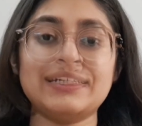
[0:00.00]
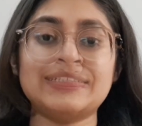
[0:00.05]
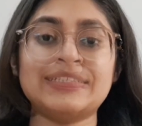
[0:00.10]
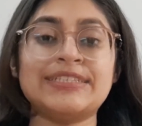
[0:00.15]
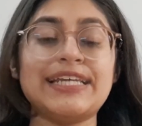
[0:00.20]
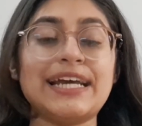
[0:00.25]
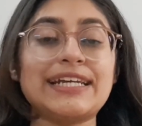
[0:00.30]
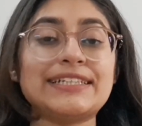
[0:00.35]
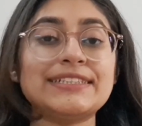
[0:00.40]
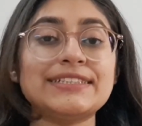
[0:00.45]

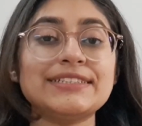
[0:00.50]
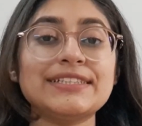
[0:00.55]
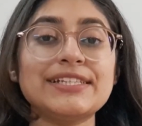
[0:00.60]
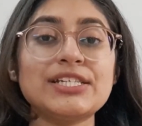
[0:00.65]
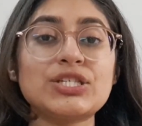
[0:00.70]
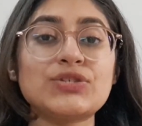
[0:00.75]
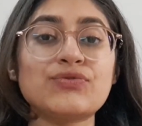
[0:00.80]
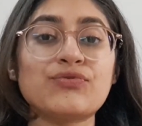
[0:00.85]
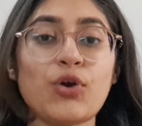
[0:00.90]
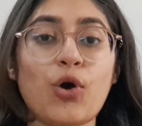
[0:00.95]
Detecting
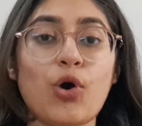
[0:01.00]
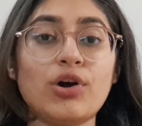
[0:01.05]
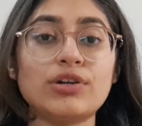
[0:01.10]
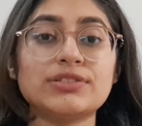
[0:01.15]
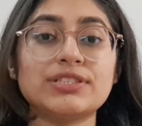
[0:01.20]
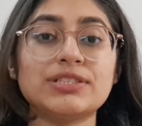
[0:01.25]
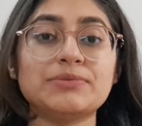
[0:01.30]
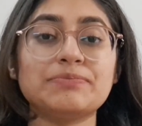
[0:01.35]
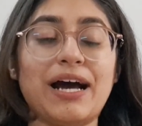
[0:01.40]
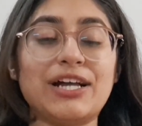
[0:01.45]
these
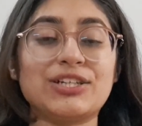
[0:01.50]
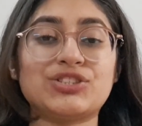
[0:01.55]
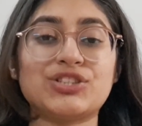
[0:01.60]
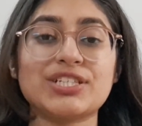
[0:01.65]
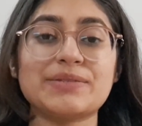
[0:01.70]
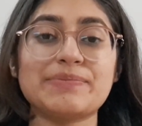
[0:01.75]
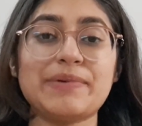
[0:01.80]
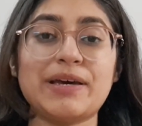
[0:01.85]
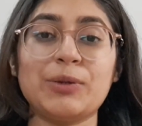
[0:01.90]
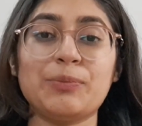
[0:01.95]
frauds and
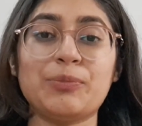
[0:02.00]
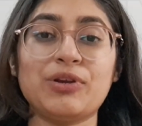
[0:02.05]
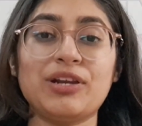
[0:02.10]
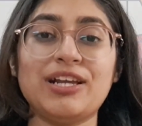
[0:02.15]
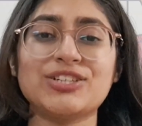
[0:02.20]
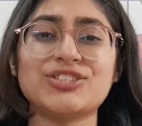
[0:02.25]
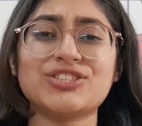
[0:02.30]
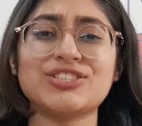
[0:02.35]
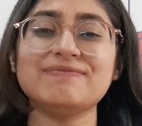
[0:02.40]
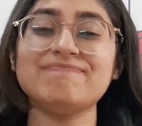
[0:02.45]
matrix
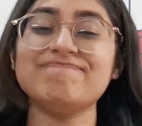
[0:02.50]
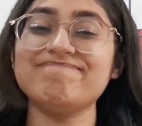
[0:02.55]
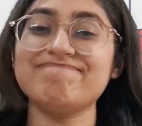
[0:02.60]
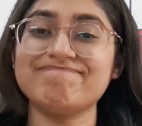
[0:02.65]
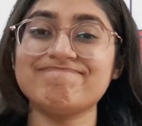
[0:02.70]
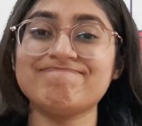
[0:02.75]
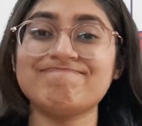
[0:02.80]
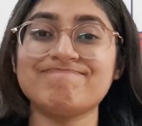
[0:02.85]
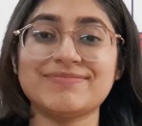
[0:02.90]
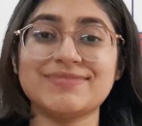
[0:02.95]
manipulation
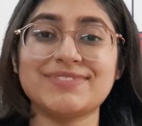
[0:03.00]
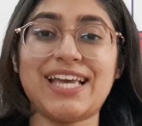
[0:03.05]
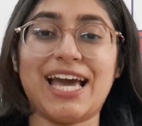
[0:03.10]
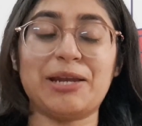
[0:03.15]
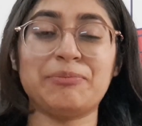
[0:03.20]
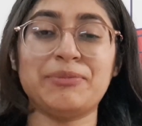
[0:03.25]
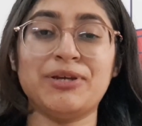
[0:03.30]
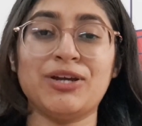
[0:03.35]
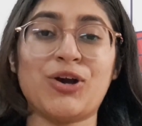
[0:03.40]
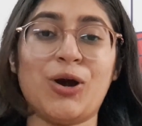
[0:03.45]

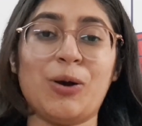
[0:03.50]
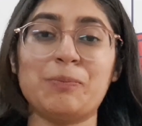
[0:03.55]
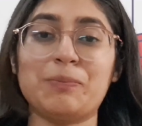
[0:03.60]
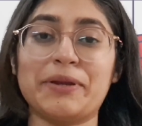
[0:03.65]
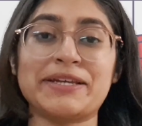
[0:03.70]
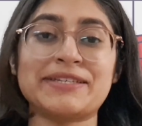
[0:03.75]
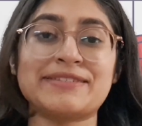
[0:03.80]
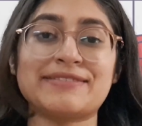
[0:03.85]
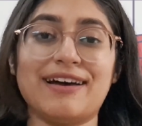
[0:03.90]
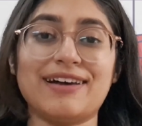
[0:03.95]
can be a
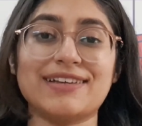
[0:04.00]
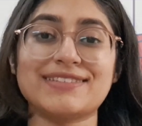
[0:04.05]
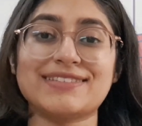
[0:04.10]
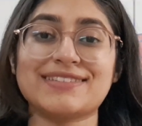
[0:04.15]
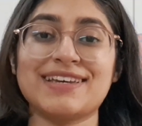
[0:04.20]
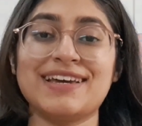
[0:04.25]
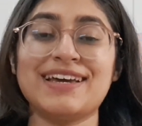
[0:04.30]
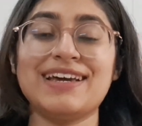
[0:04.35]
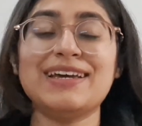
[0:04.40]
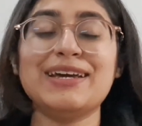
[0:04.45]
complex task,